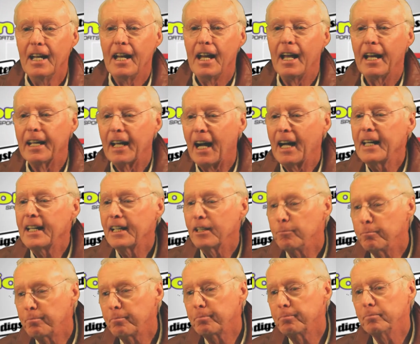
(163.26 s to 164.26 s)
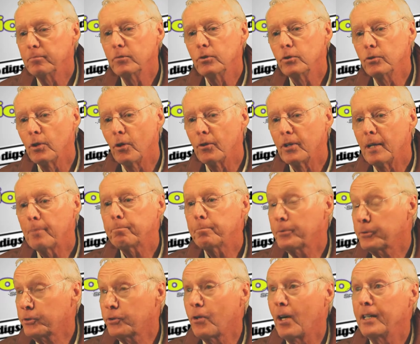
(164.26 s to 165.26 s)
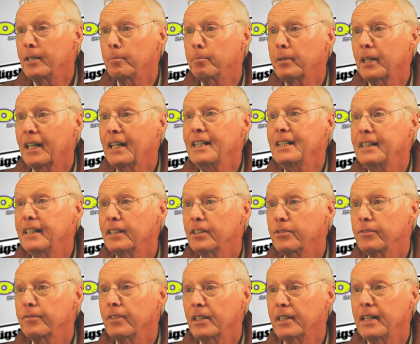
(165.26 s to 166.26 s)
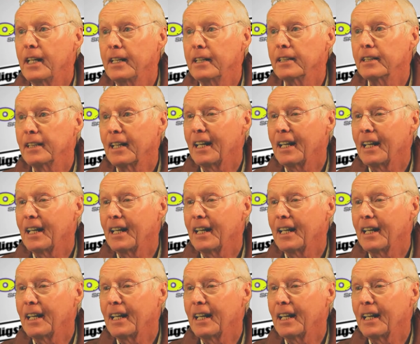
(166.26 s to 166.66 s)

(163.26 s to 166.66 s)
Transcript: And I had grown up trying to play against Von Hagen and